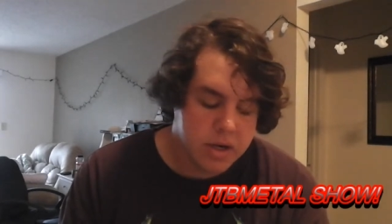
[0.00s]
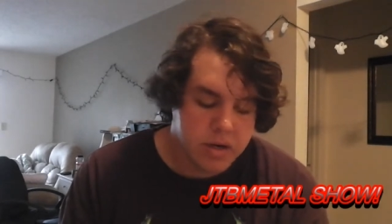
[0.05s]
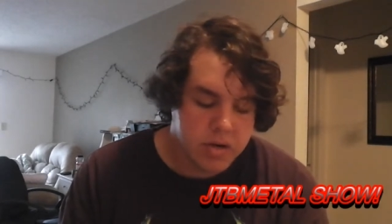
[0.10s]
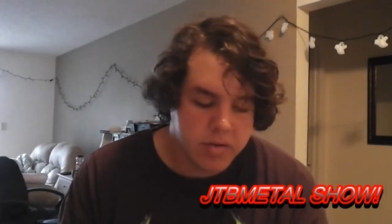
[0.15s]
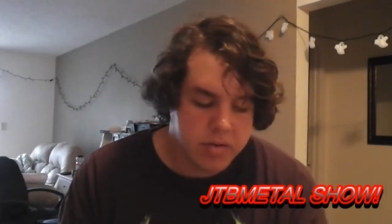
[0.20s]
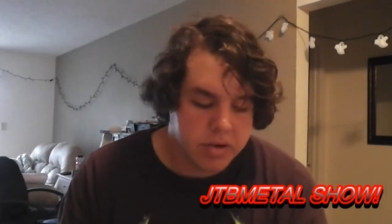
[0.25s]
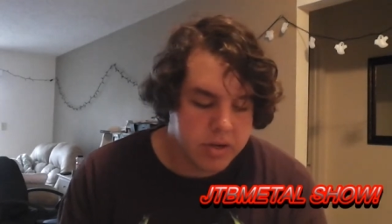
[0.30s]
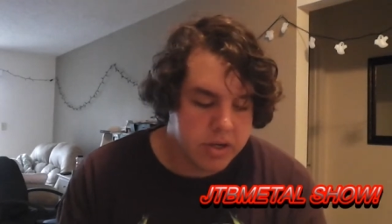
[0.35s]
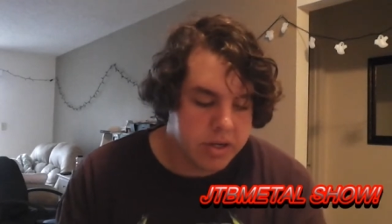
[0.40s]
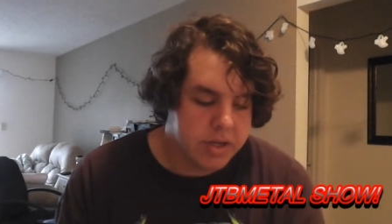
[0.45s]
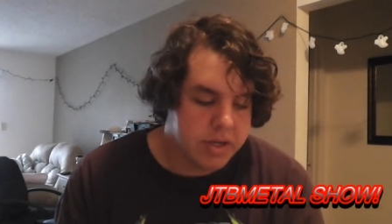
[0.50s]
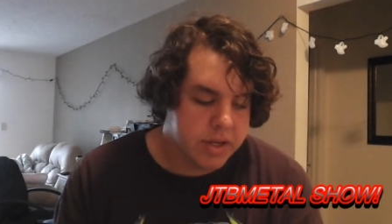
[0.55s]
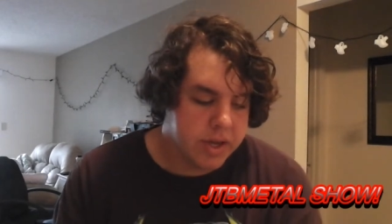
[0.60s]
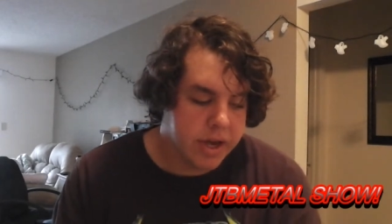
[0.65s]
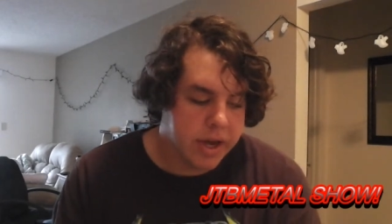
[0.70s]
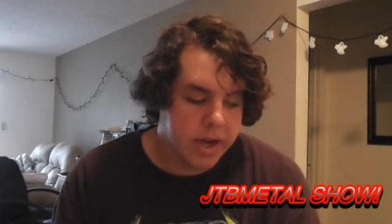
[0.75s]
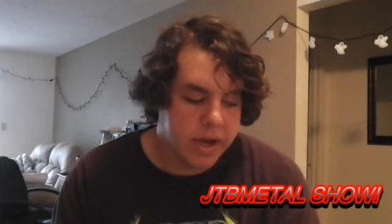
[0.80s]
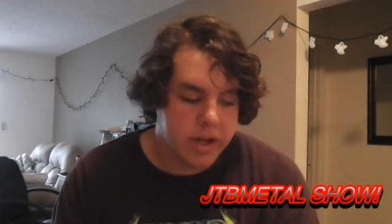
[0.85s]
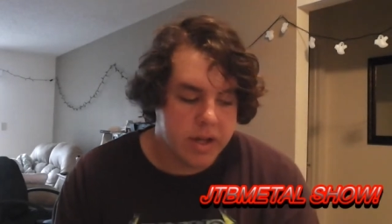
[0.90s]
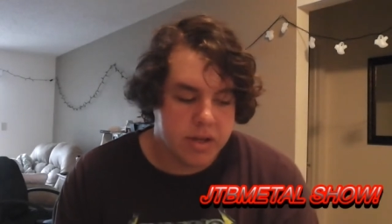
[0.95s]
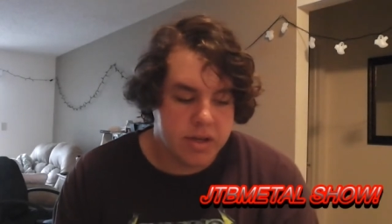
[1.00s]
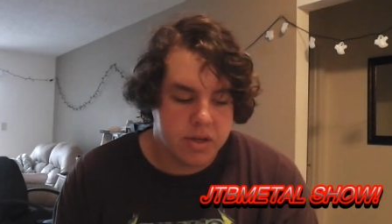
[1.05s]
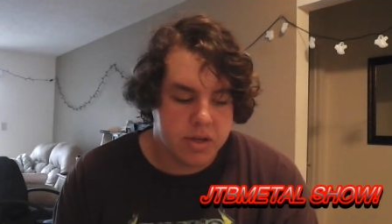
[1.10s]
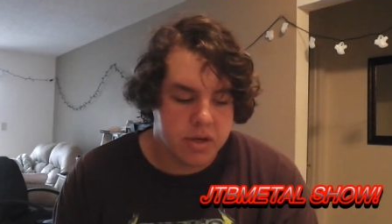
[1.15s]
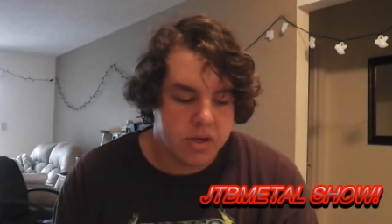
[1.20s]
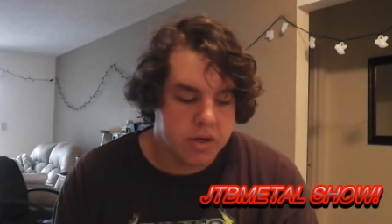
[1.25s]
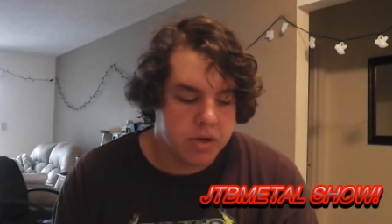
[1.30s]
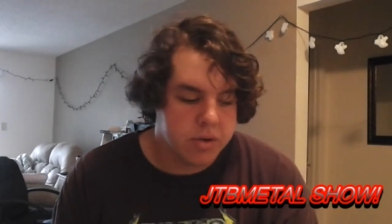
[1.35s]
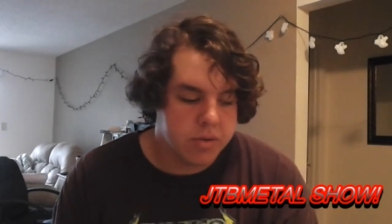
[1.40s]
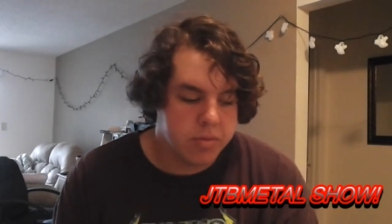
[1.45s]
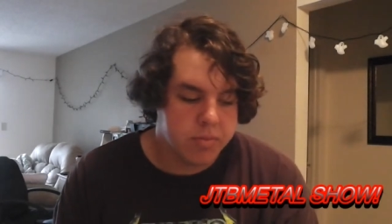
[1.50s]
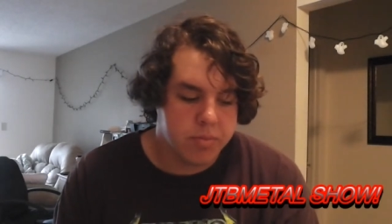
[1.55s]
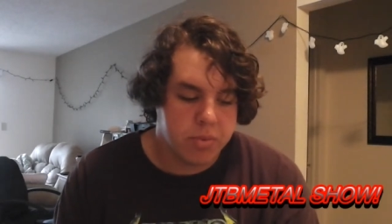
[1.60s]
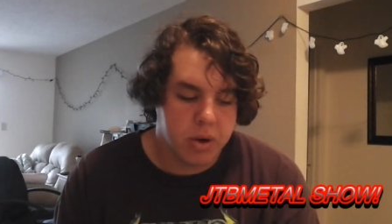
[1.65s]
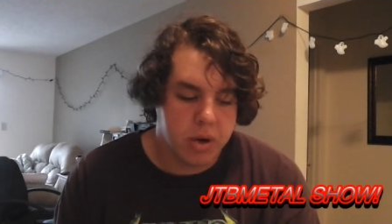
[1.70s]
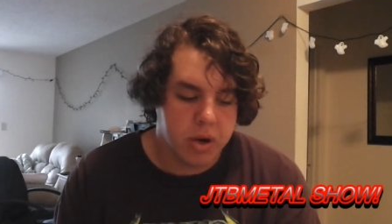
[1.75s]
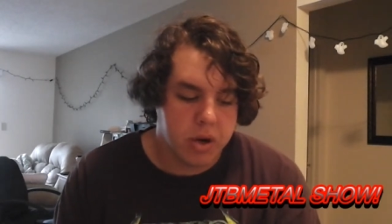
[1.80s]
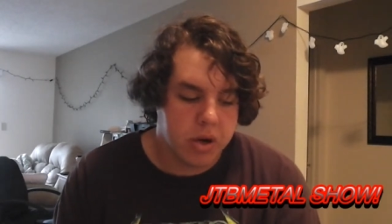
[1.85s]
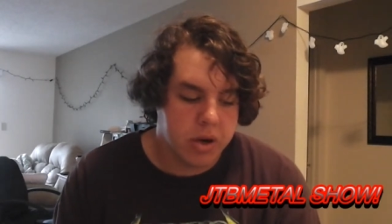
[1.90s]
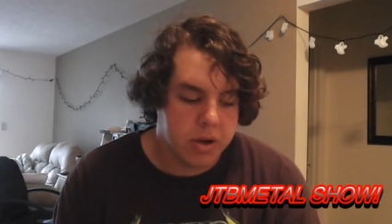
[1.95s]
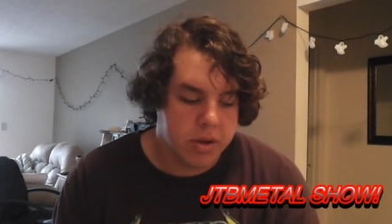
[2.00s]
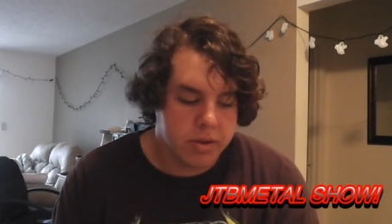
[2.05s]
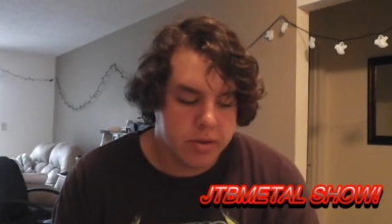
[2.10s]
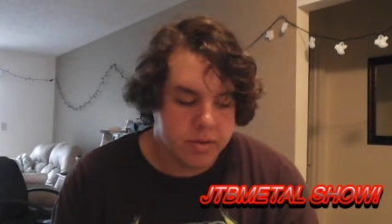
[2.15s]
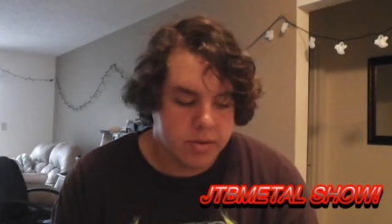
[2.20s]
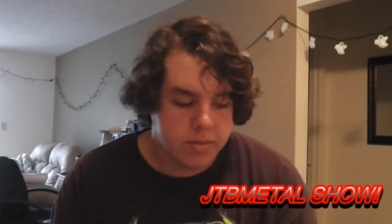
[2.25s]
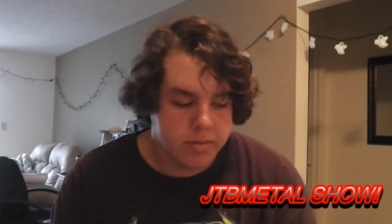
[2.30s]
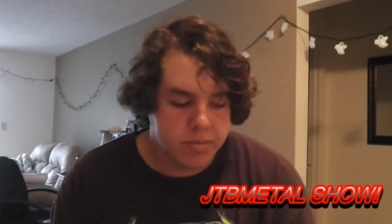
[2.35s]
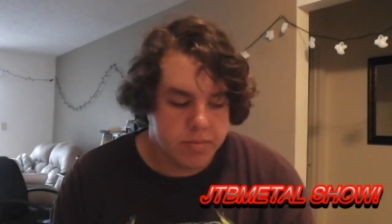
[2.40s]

really sad. So Paul,